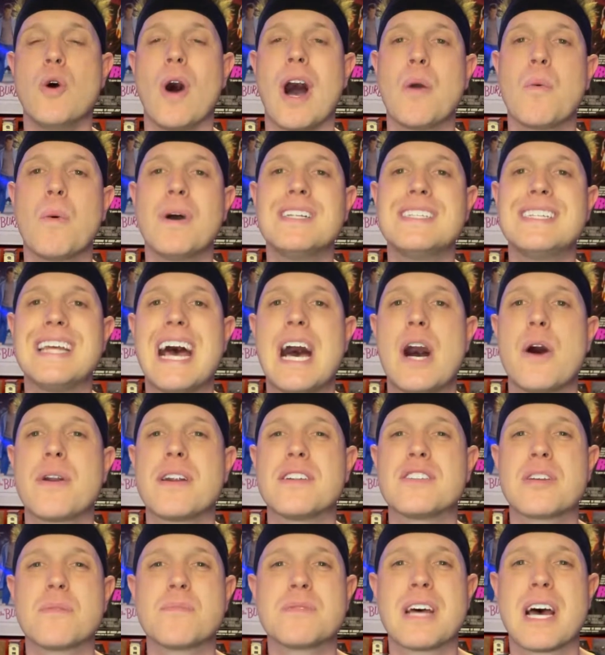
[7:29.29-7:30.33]
I went down
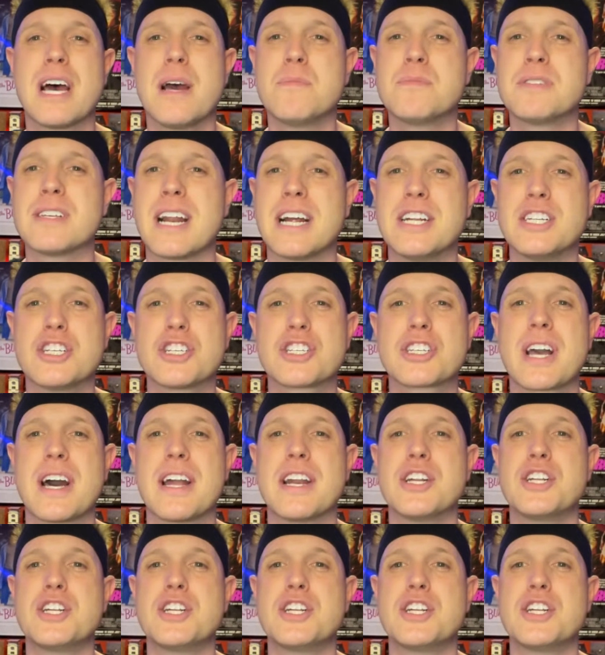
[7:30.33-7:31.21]
sometimes and I just kind of